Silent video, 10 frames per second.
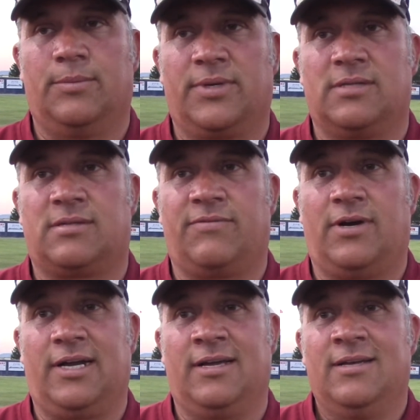against a
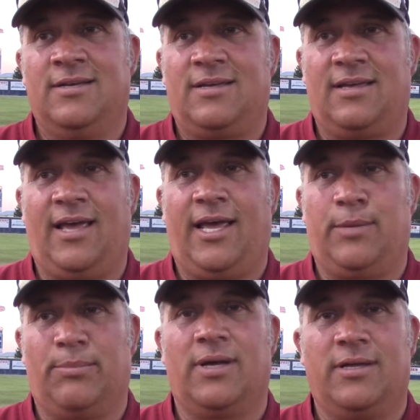very
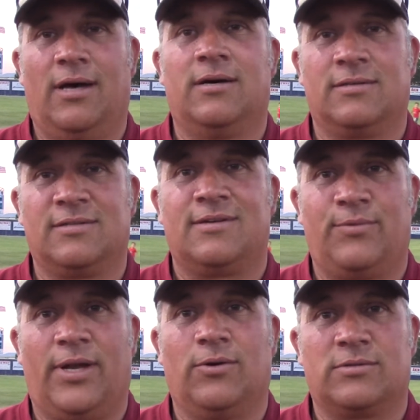game but young
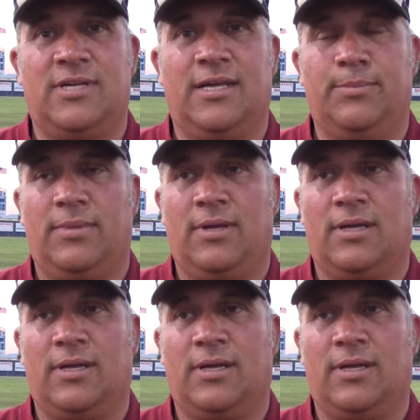Red Oak team.